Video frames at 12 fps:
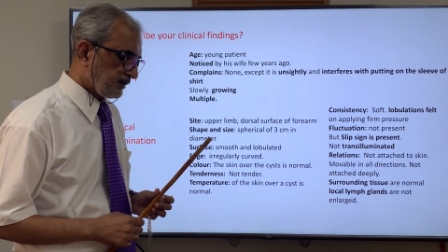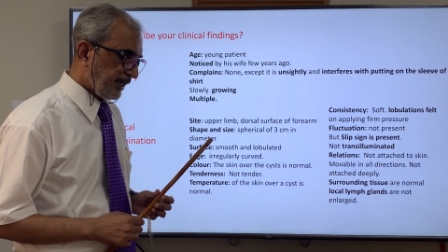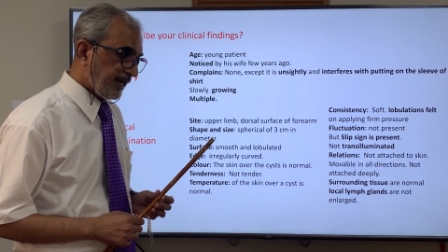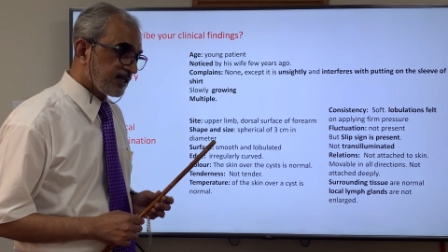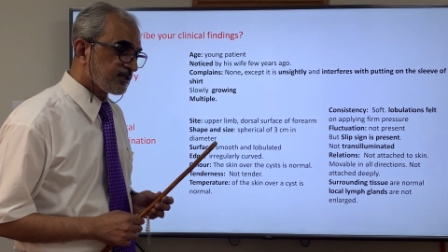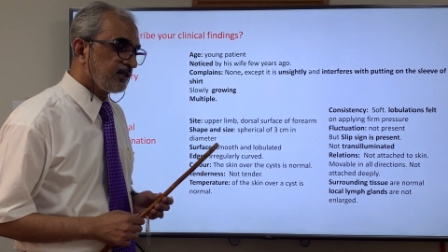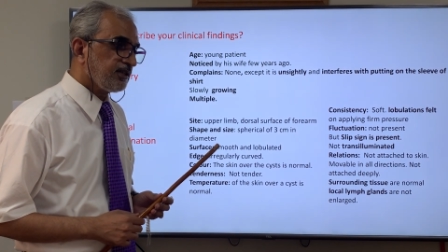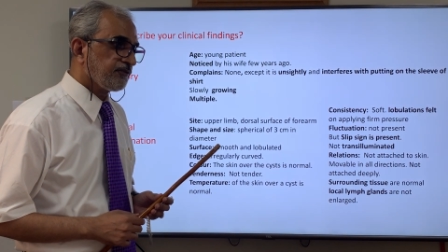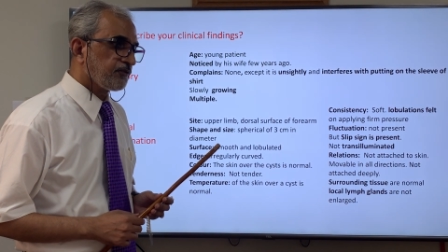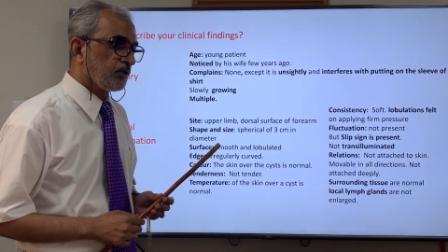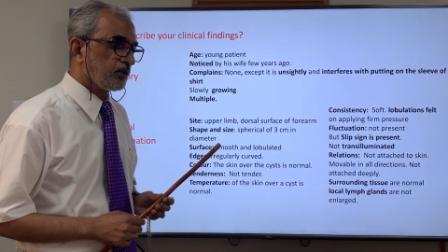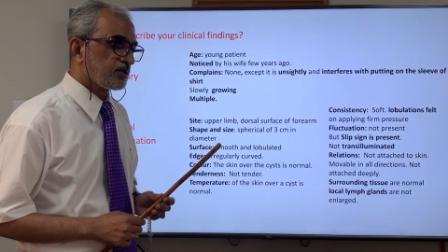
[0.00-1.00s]
Axial
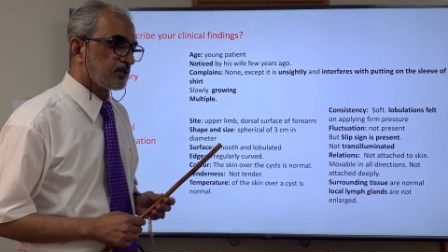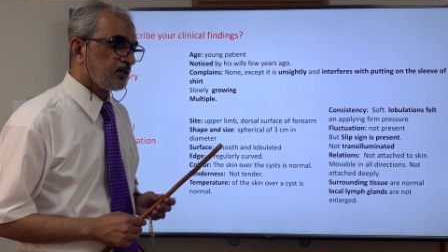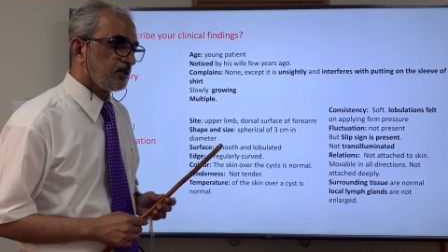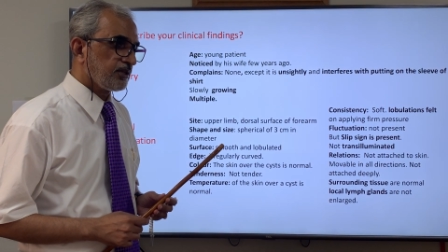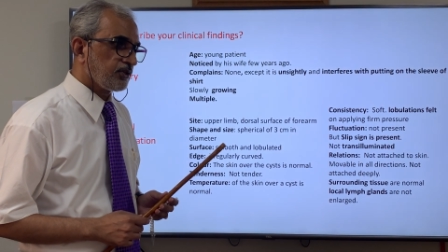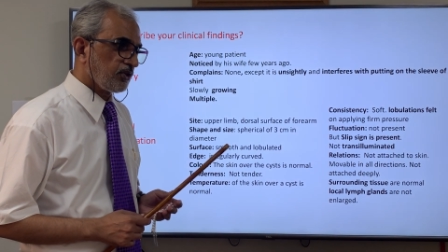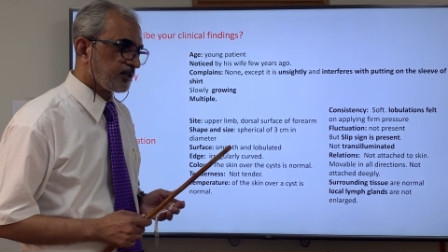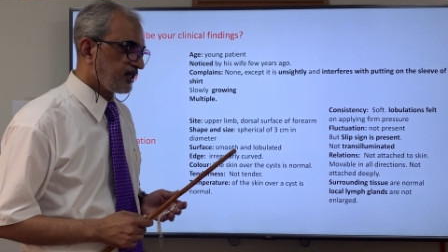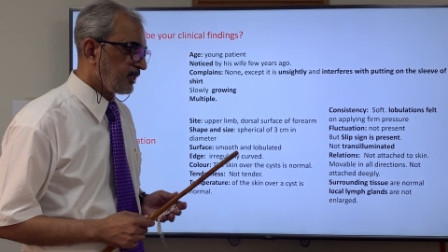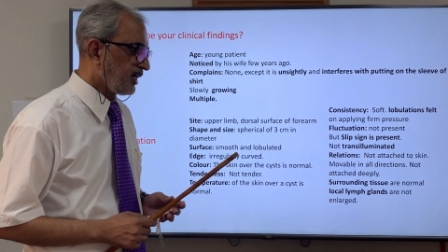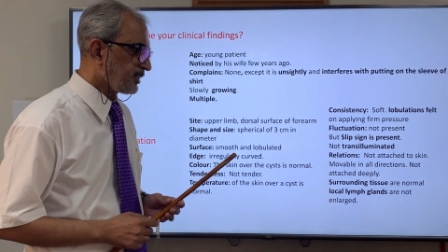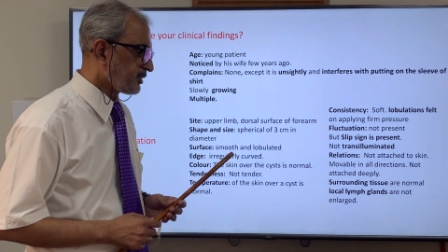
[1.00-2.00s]
lymph nodes are not
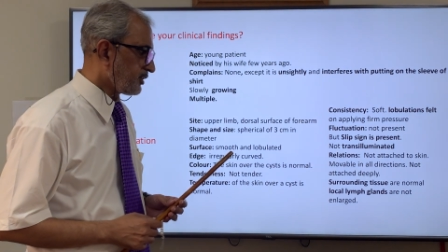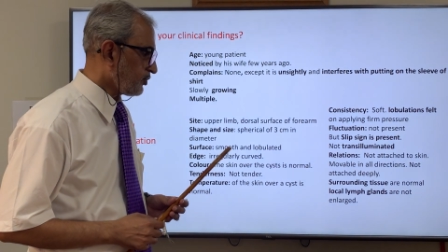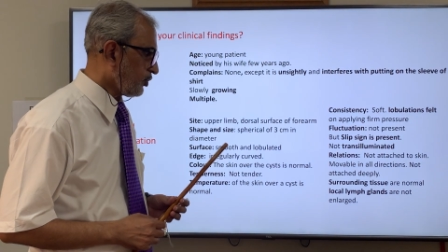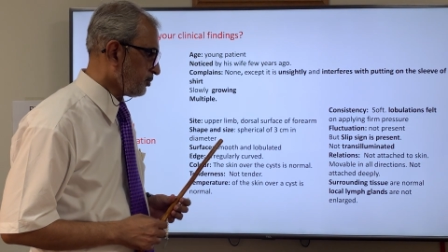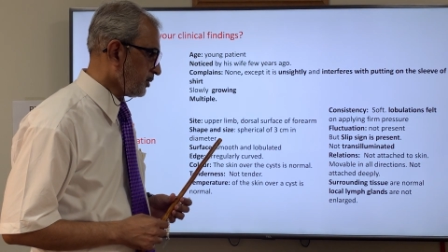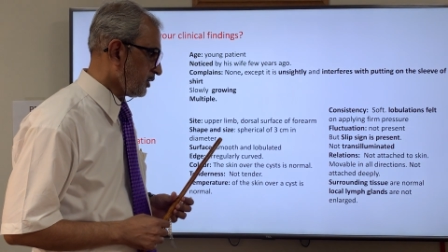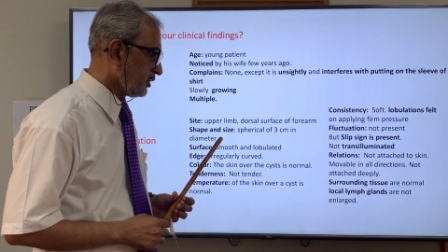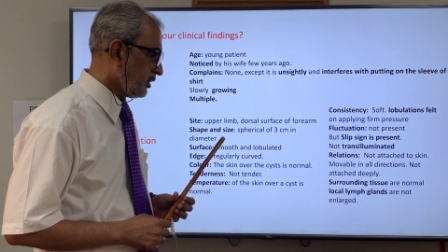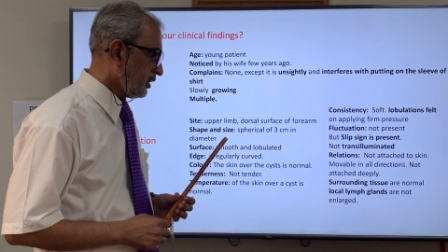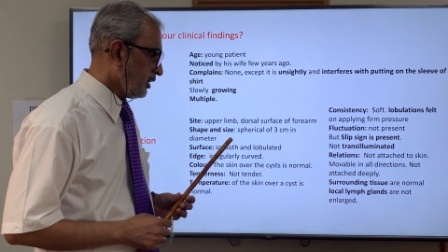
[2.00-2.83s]
enlarged, they are normal,